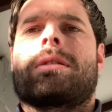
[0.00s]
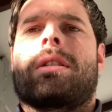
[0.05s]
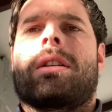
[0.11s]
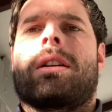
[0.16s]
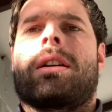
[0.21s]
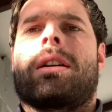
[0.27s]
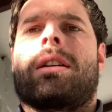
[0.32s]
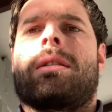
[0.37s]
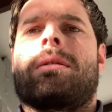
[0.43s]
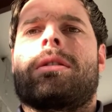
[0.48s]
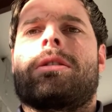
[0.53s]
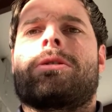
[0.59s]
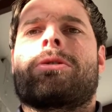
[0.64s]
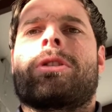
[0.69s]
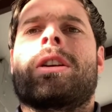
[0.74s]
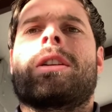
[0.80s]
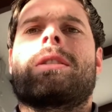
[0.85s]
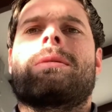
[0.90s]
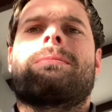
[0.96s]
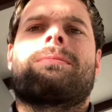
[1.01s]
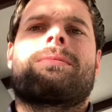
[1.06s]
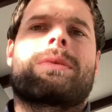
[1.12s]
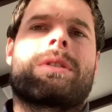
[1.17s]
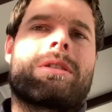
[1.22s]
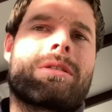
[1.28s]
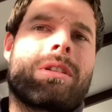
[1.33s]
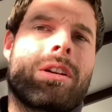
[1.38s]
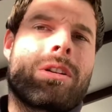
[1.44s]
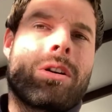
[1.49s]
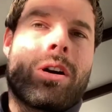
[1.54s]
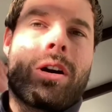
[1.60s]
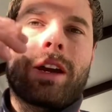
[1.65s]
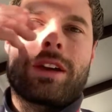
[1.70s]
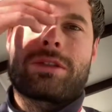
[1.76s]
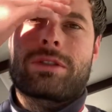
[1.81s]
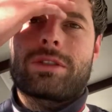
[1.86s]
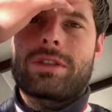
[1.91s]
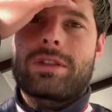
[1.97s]
a shrink, a
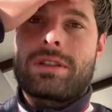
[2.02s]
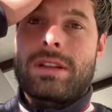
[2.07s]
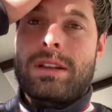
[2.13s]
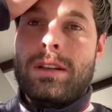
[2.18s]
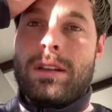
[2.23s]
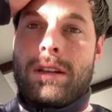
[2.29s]
psychiatrist,